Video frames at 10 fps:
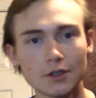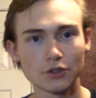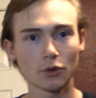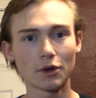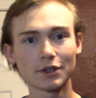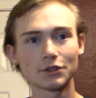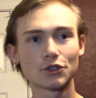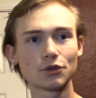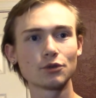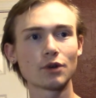So I wanted
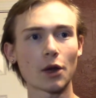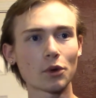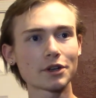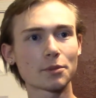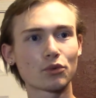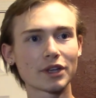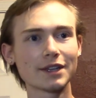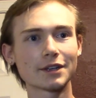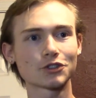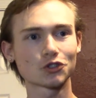to bring
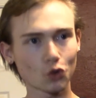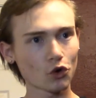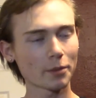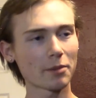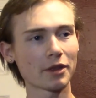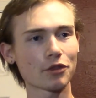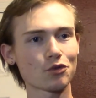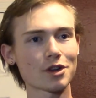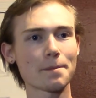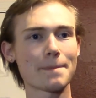in a store by month
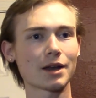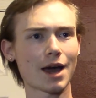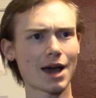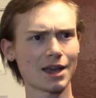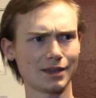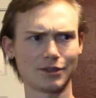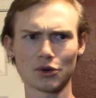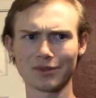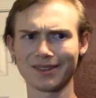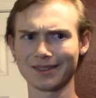3, but I
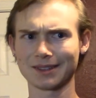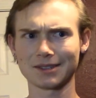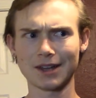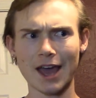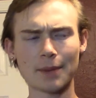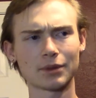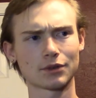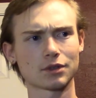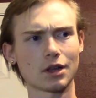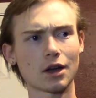don't think that's going to happen.
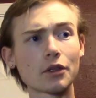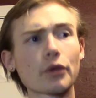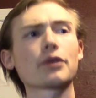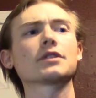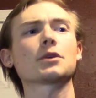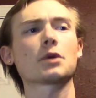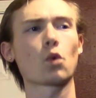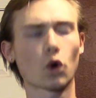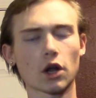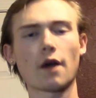There's a lot of other things I want to
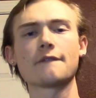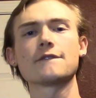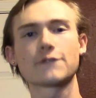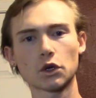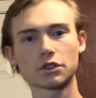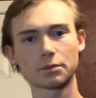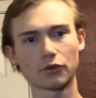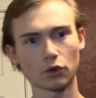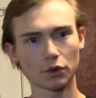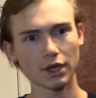work on first
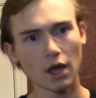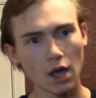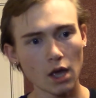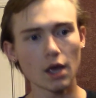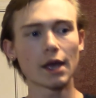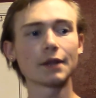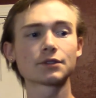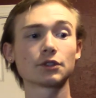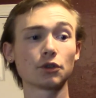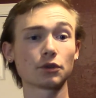before we
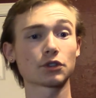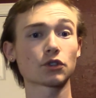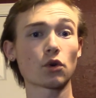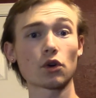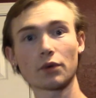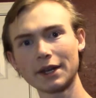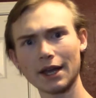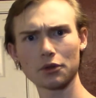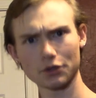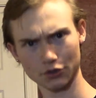institute the store. Right
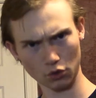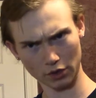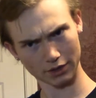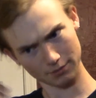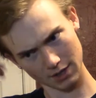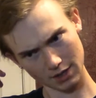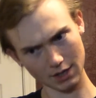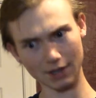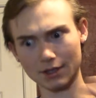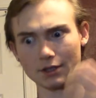now the store is me,
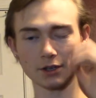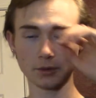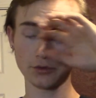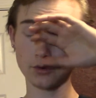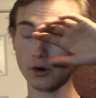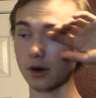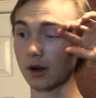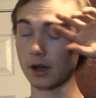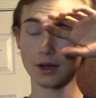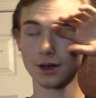as I said before.
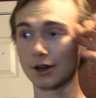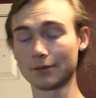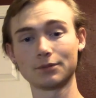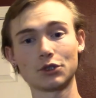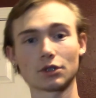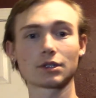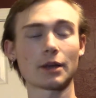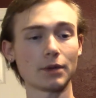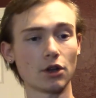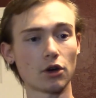You just let
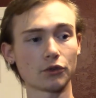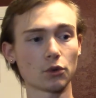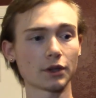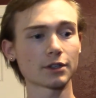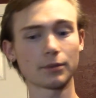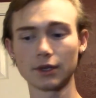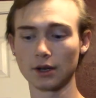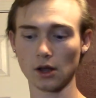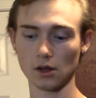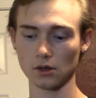me know if you want something
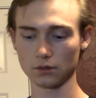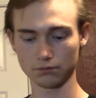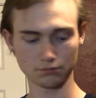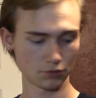and I'll